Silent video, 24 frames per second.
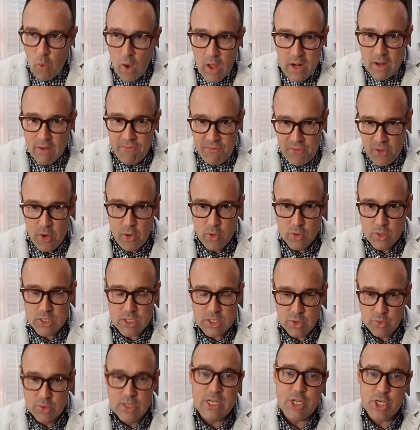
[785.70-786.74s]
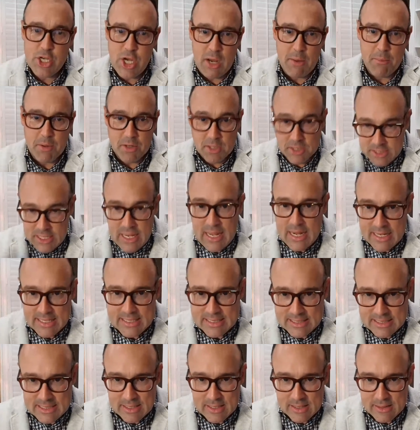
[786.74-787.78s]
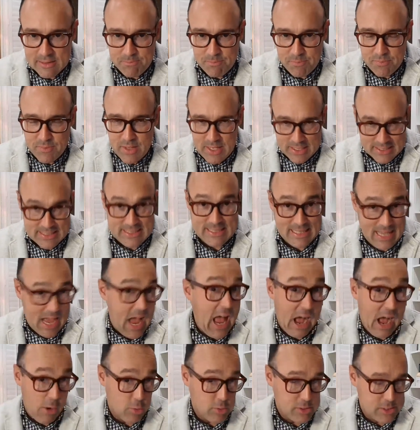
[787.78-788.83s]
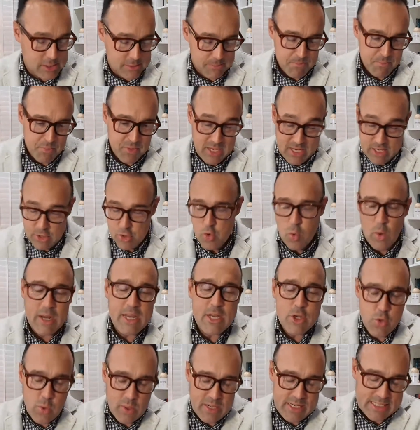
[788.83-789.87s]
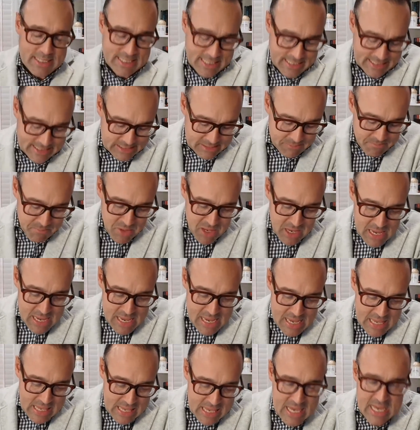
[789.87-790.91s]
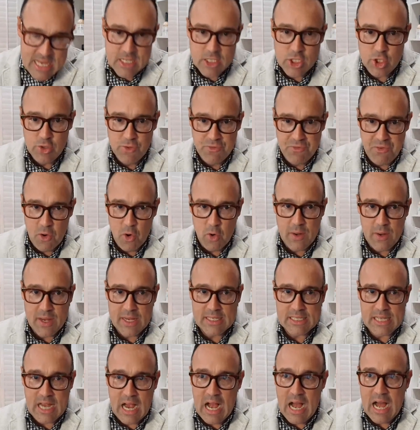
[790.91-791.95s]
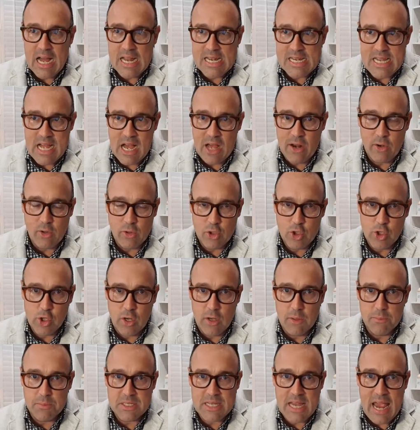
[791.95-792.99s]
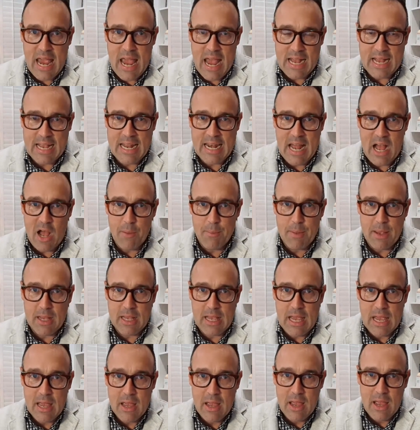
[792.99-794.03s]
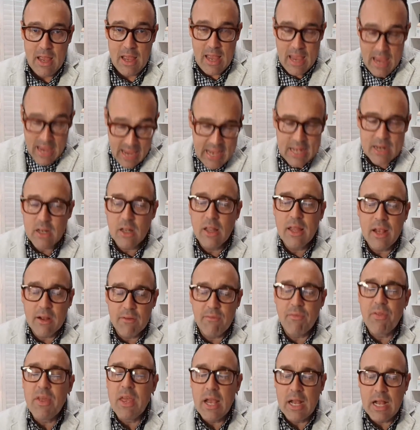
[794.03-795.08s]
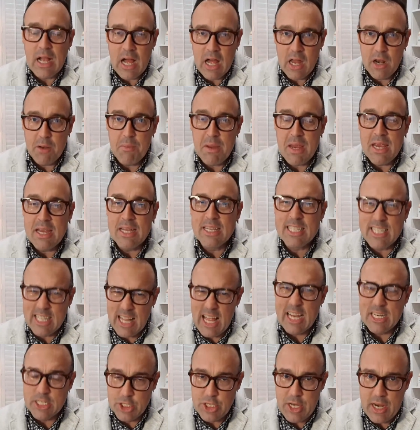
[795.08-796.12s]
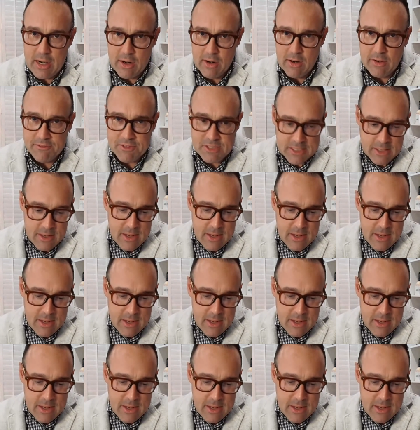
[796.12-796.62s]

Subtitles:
of those three chambers, and it's the House in 2026, is to focus on Donald Trump's economic handling of the economy / tariffs.